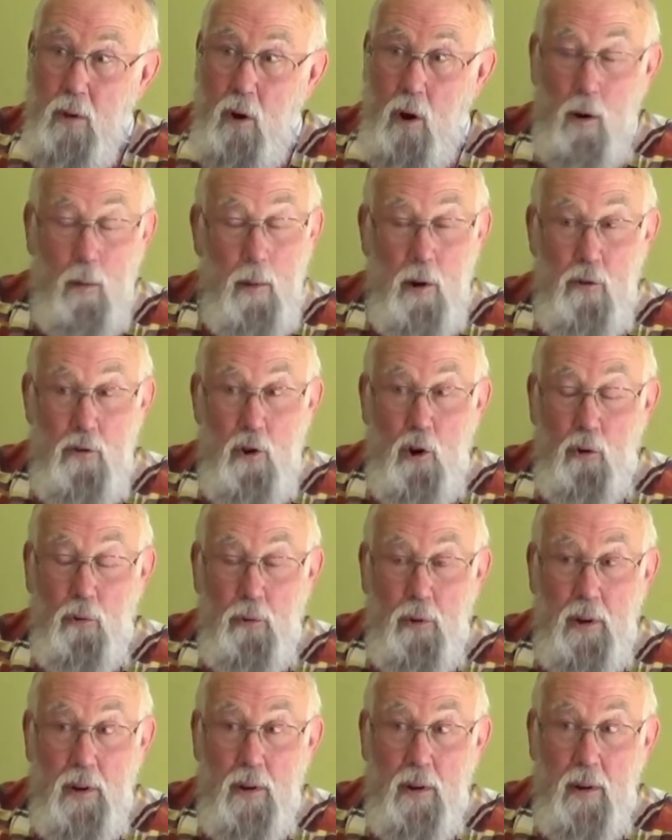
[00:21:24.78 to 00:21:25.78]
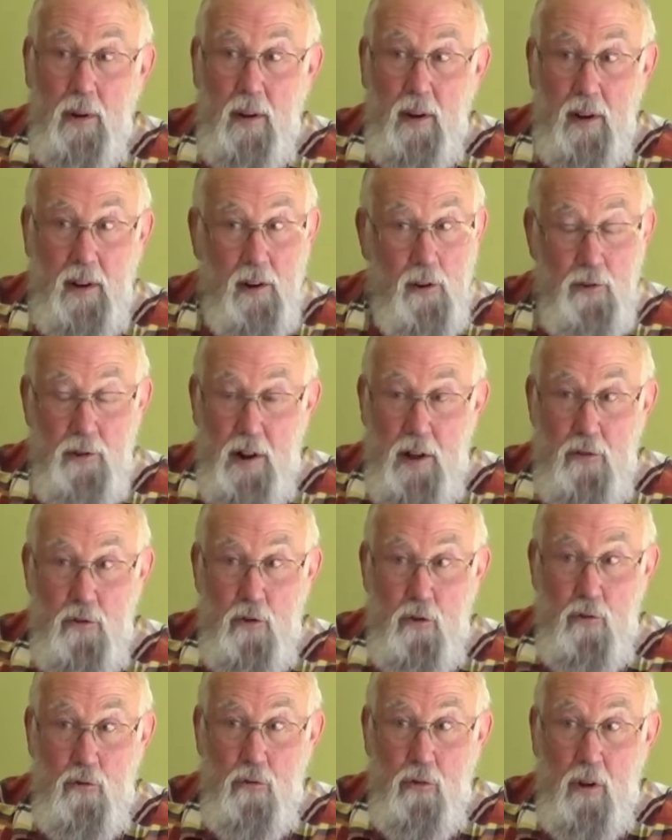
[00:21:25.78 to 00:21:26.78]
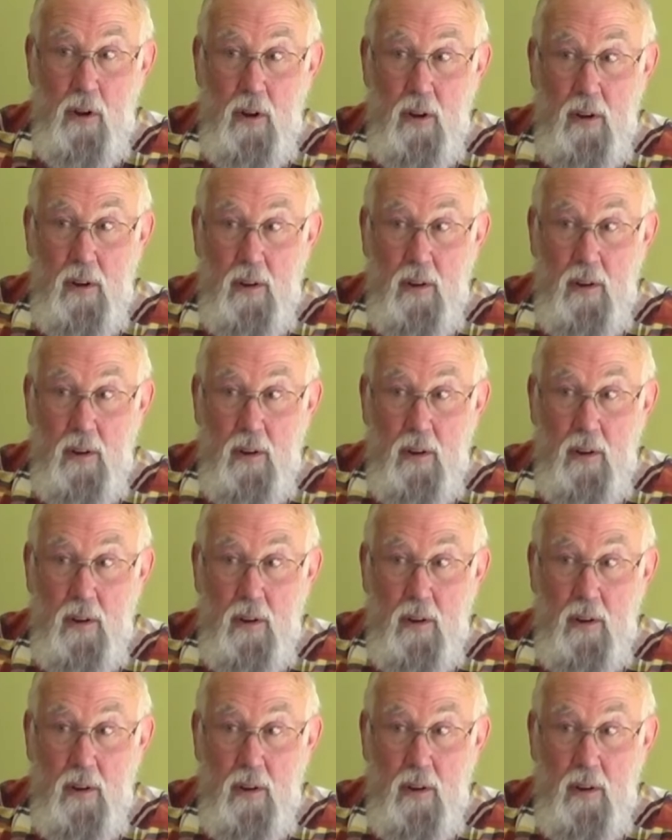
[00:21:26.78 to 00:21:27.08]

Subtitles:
harm our children and our teachers.